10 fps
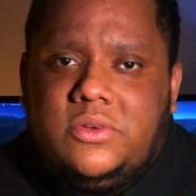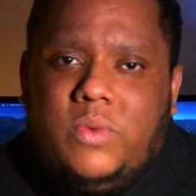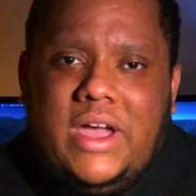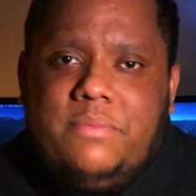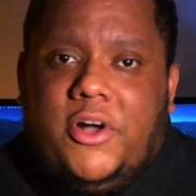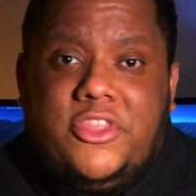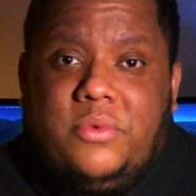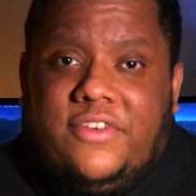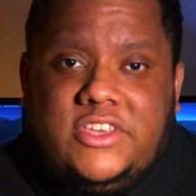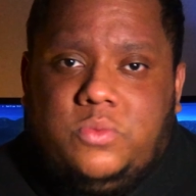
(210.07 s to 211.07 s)
why bother with
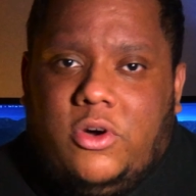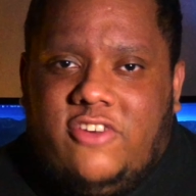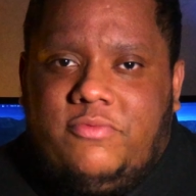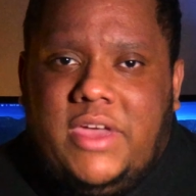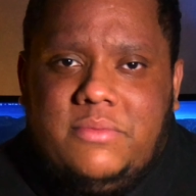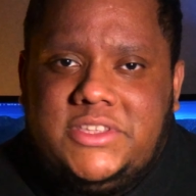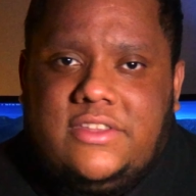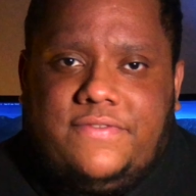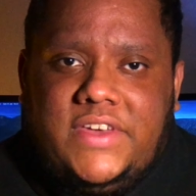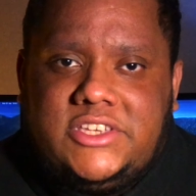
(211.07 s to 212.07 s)
this one-off payment in the
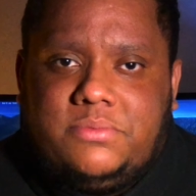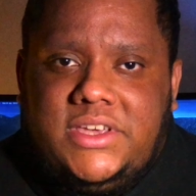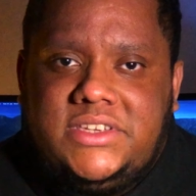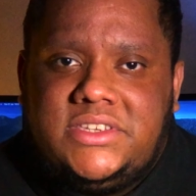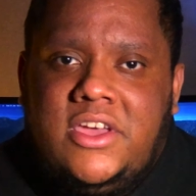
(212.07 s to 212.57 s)
first place?